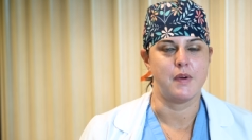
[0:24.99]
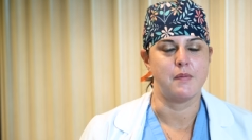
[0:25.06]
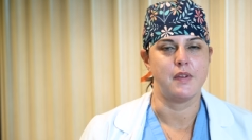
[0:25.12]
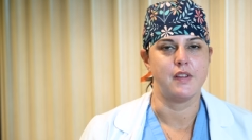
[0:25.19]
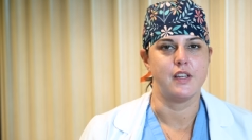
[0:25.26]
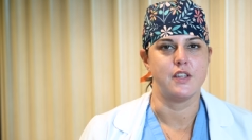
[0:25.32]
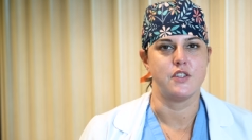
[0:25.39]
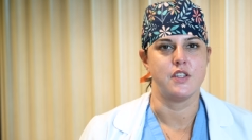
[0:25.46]

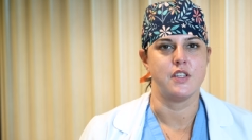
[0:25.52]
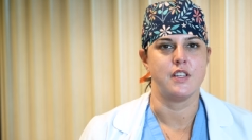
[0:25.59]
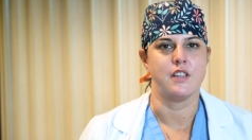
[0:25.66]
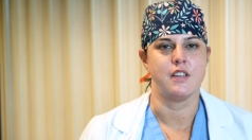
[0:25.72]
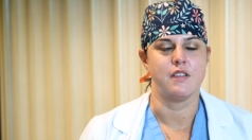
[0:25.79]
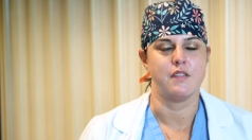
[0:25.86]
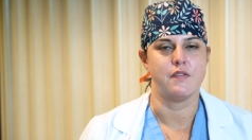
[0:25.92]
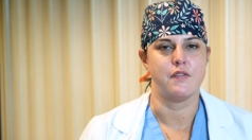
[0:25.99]

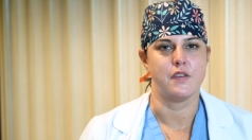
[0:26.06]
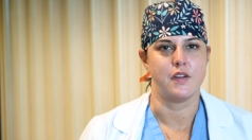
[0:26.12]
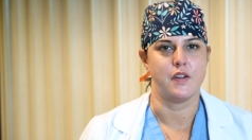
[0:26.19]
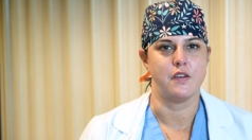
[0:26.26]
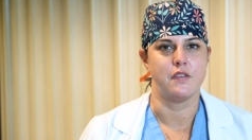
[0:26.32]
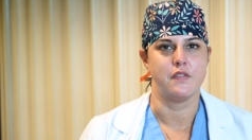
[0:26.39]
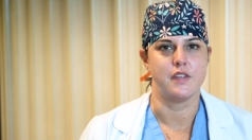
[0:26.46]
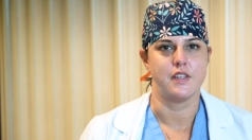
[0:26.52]
population for
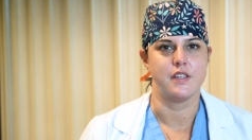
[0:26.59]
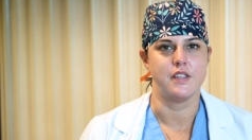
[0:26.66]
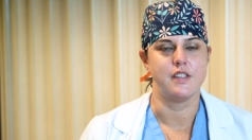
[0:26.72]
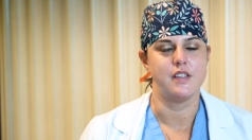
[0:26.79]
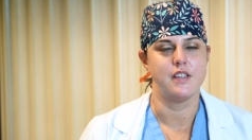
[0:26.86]
COVID.